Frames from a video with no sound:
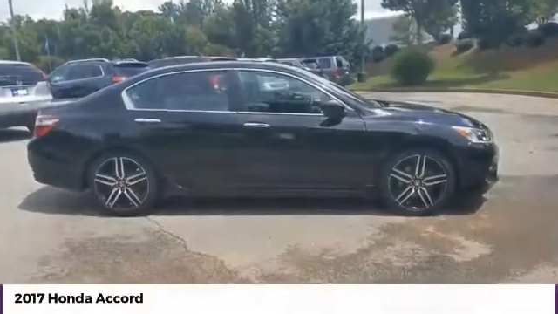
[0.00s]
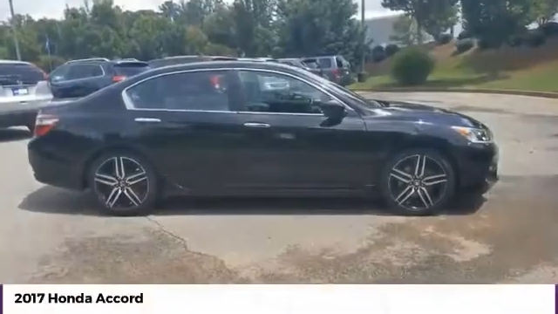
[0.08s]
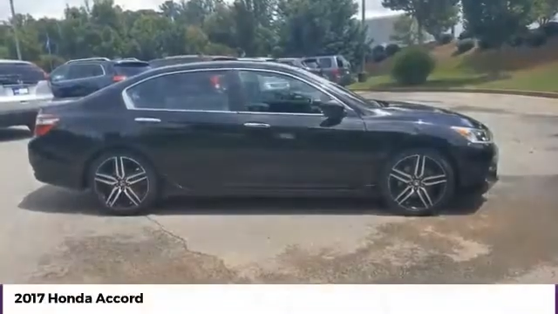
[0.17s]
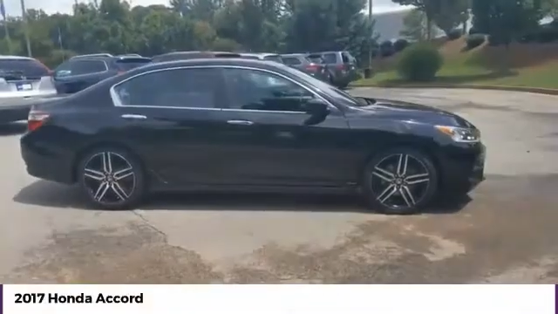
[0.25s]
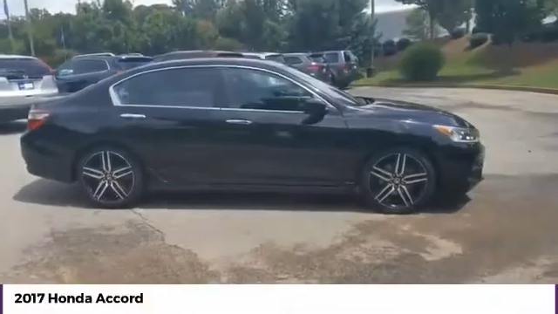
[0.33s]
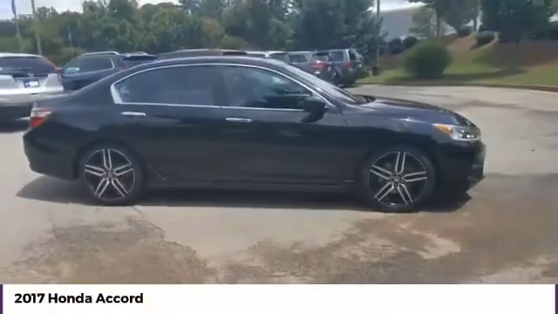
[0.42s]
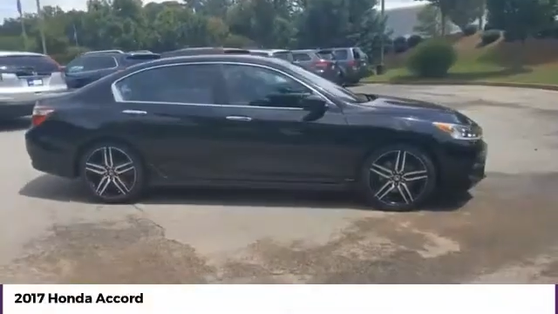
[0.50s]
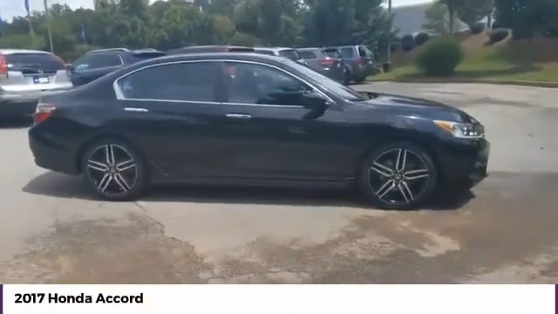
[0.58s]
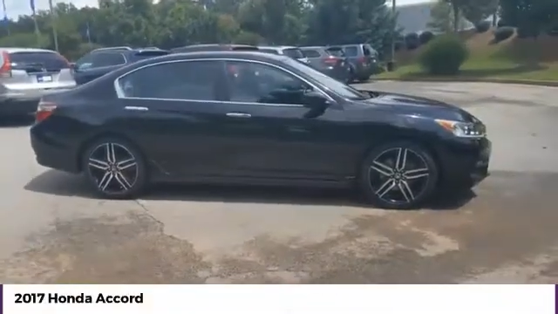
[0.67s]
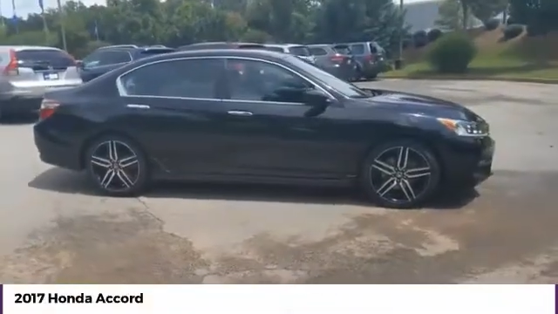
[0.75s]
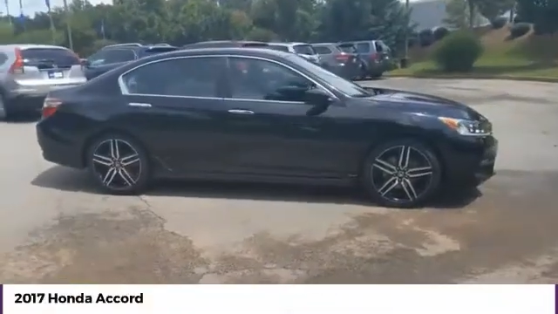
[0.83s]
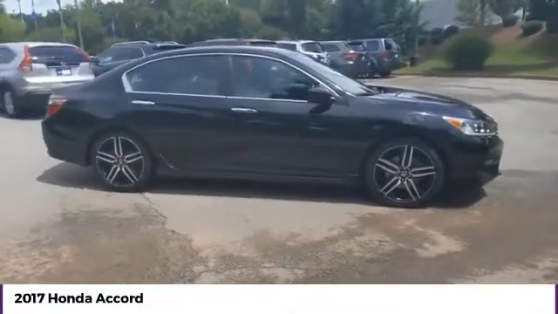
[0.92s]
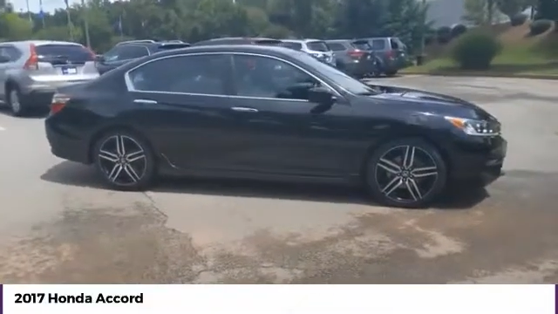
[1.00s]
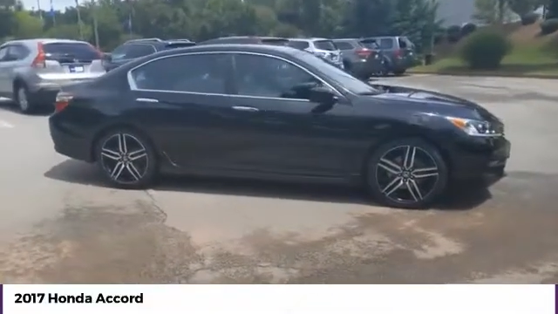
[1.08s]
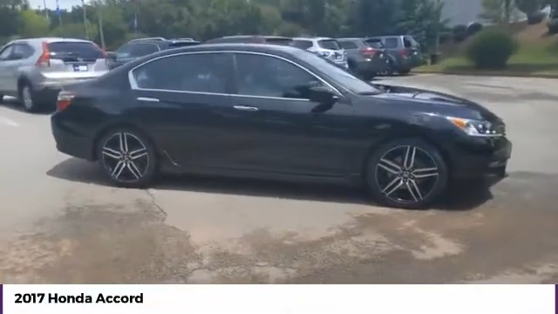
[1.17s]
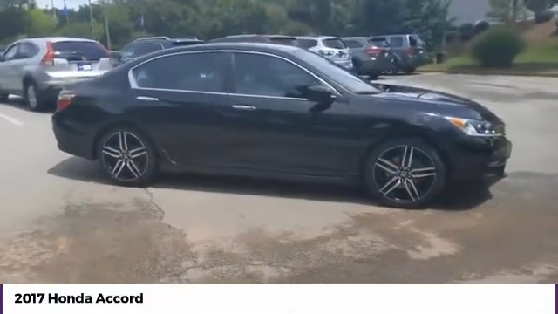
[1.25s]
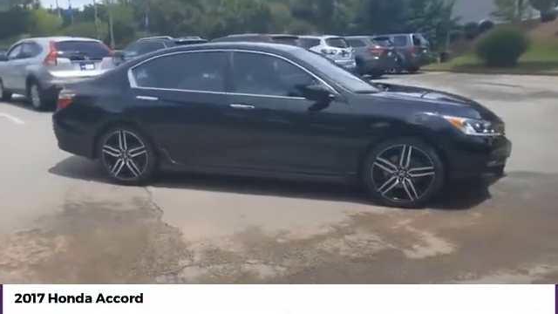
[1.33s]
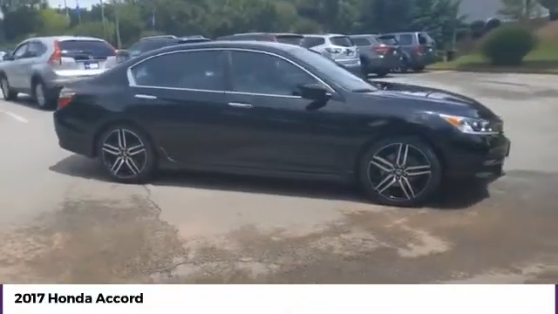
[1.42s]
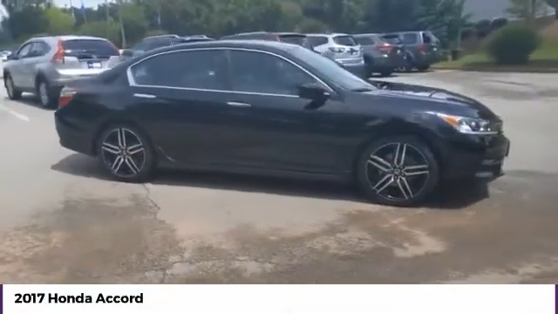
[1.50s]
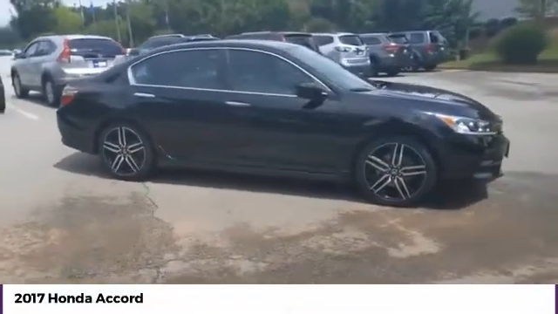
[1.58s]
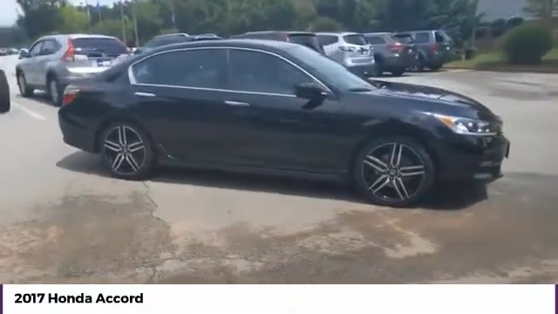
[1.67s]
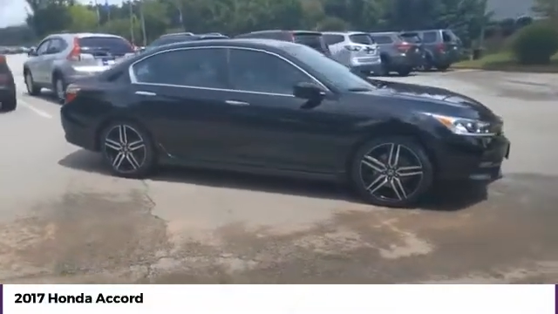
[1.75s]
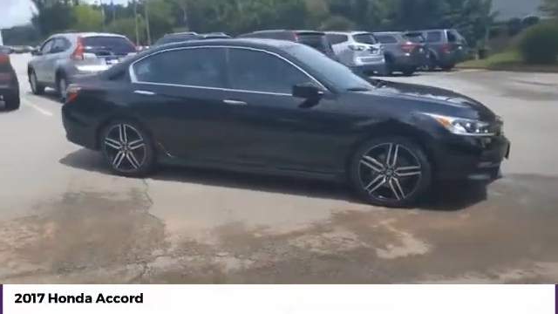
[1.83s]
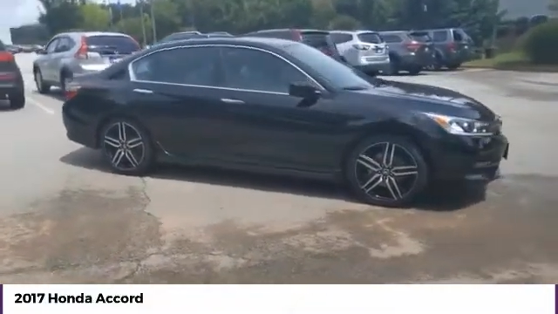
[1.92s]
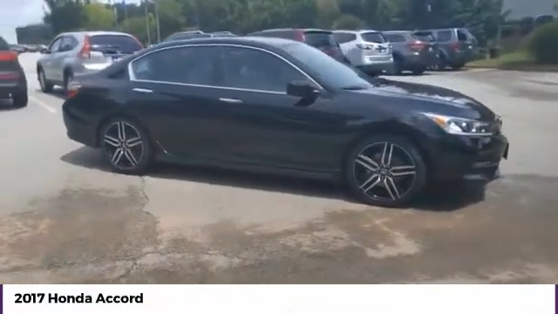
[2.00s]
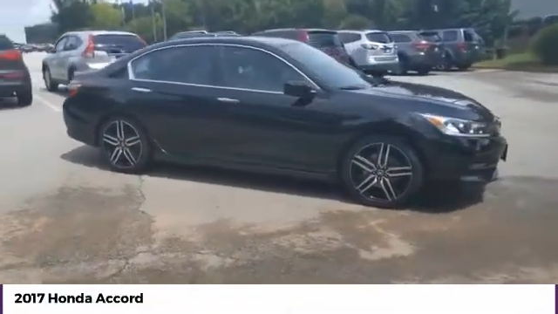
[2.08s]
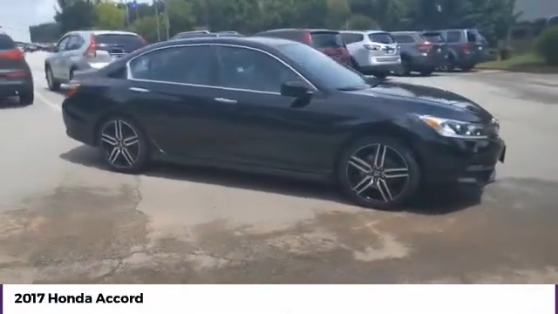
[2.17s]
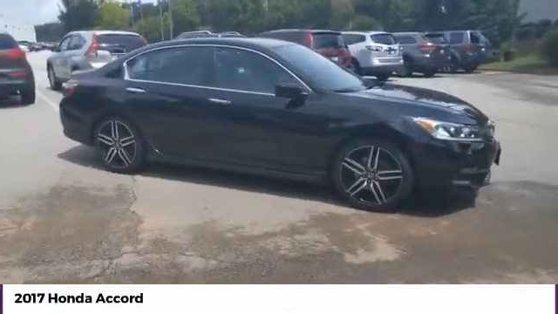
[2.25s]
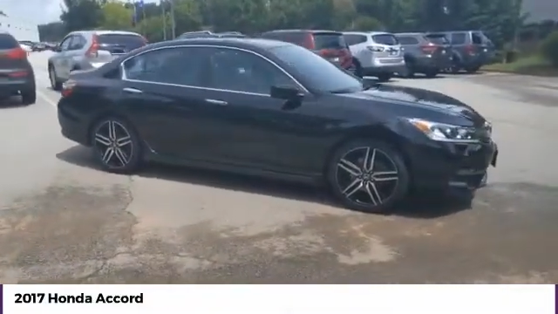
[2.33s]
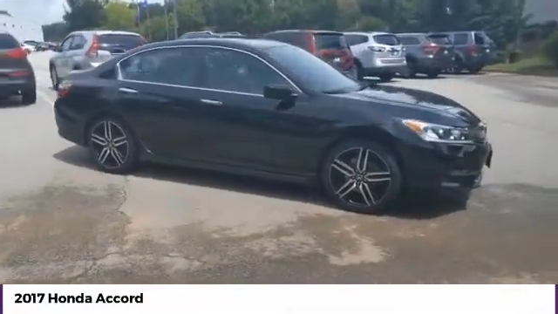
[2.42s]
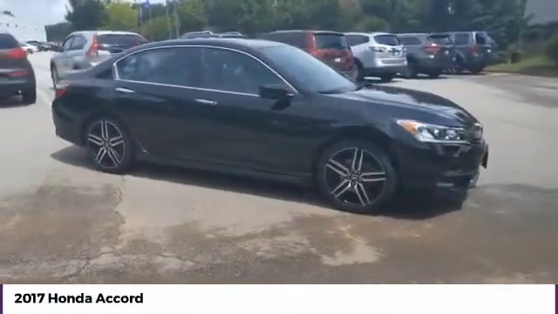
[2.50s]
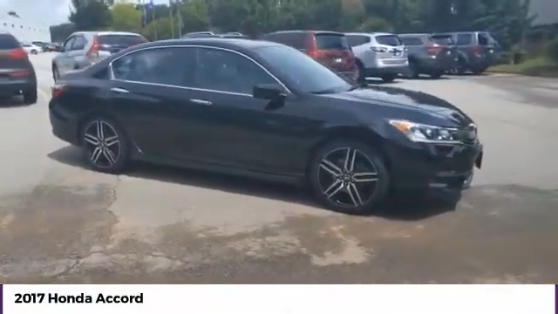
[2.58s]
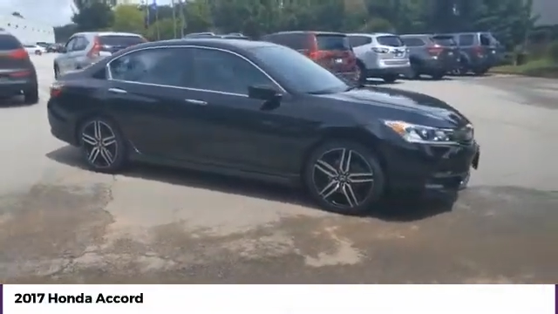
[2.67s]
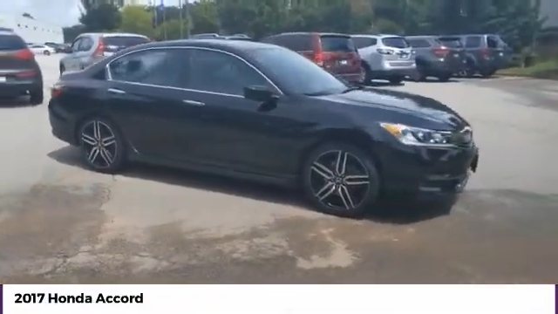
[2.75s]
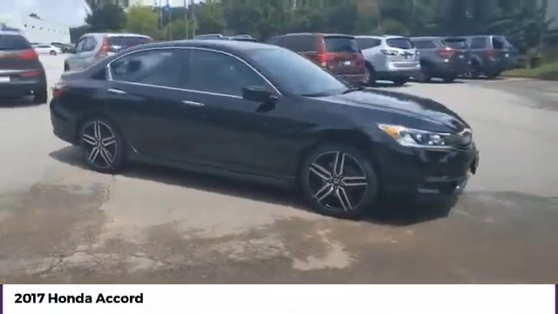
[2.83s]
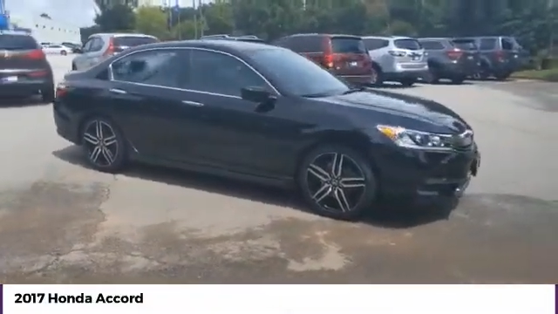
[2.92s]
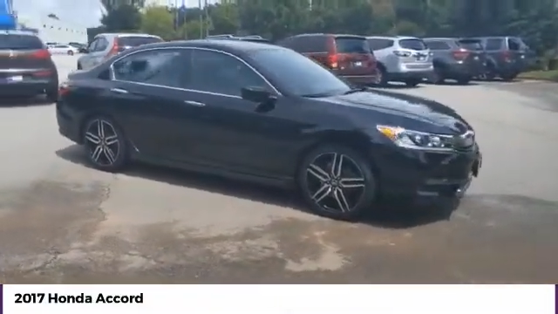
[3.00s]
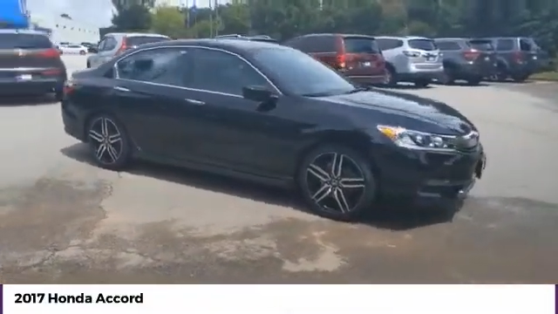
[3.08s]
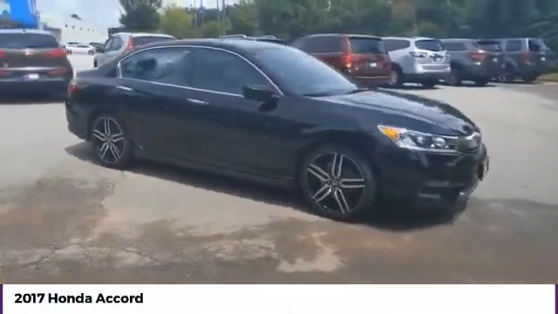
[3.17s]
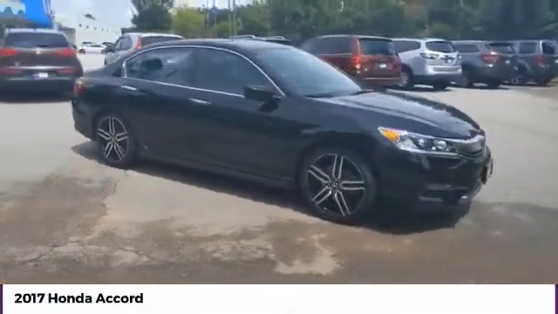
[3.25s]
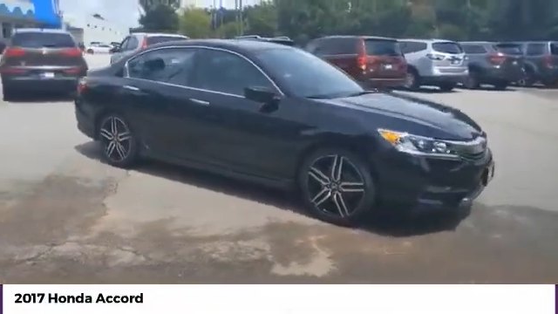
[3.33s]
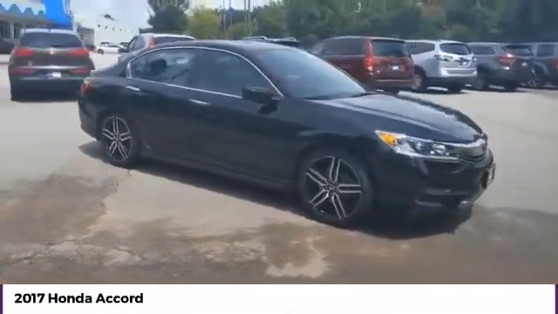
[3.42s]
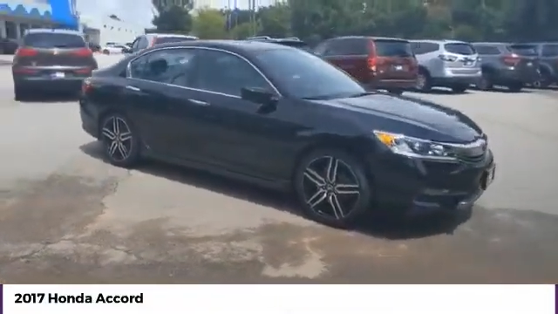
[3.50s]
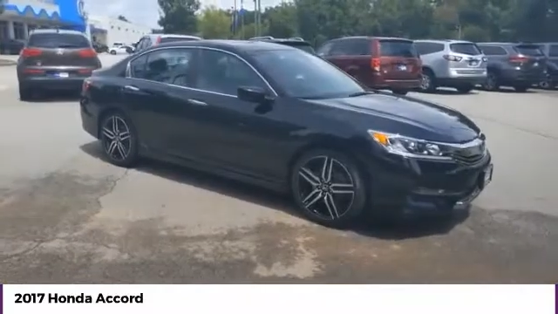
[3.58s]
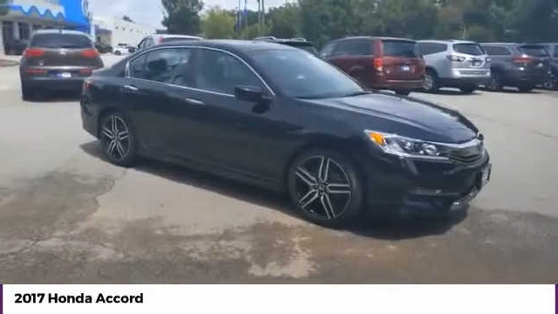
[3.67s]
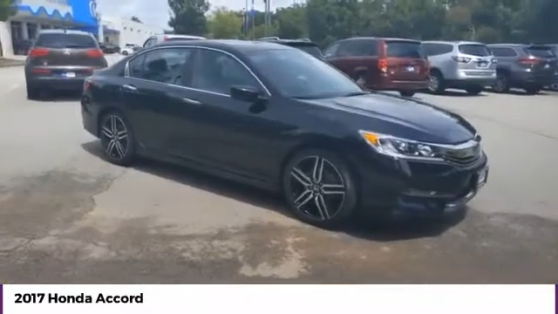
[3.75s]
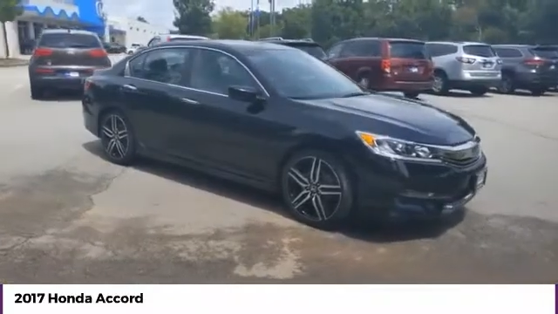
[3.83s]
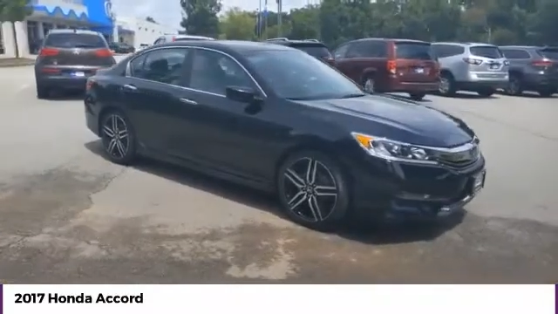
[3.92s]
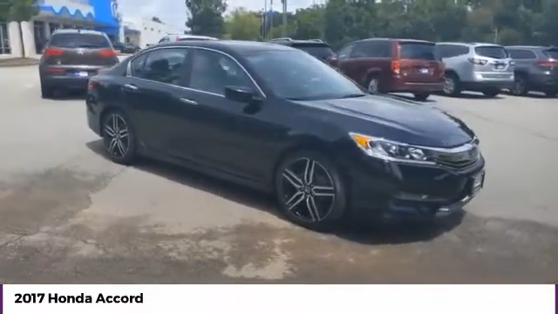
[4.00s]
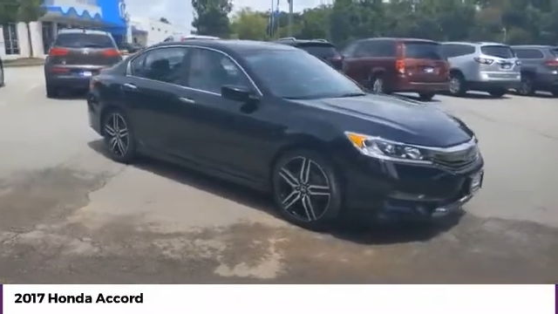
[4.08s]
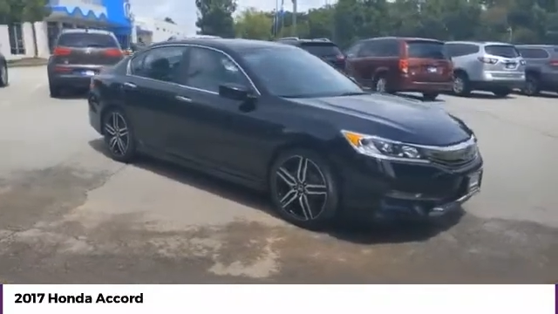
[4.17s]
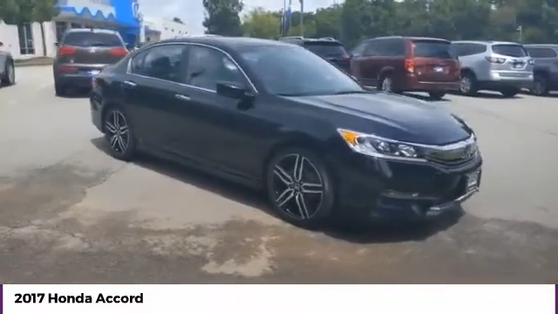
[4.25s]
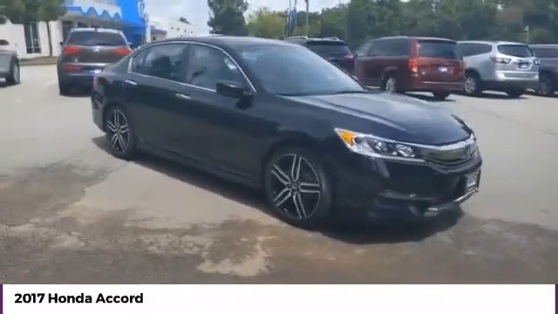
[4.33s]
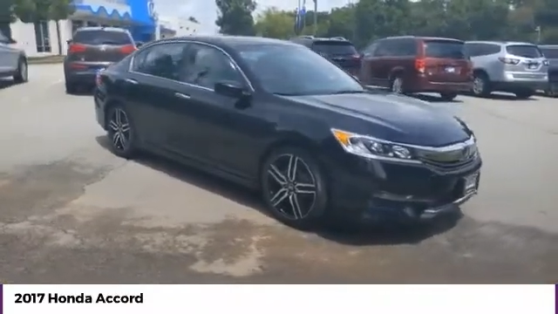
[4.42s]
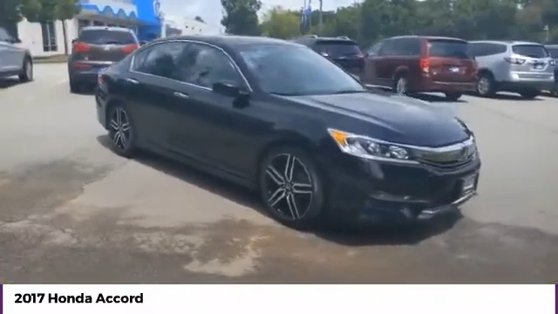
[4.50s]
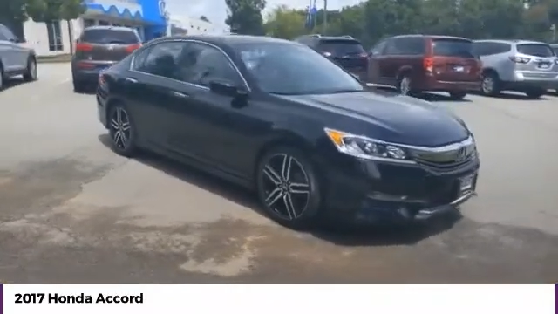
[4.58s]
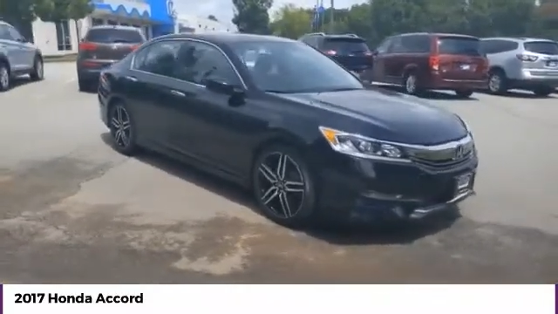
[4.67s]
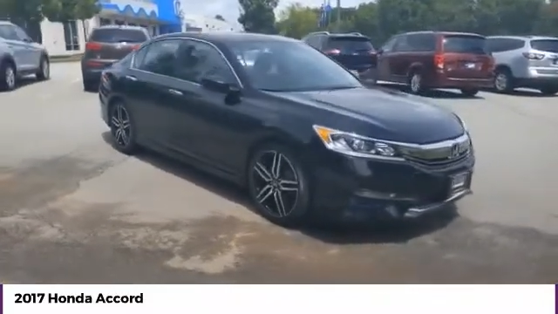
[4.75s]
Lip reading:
(no speaker visible)